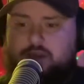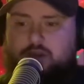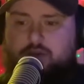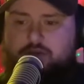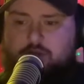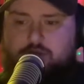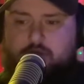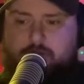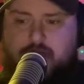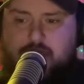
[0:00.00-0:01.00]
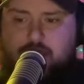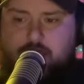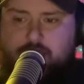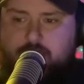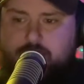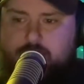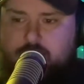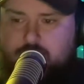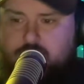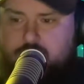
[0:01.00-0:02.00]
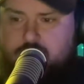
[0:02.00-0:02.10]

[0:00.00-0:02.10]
you turn your back on people.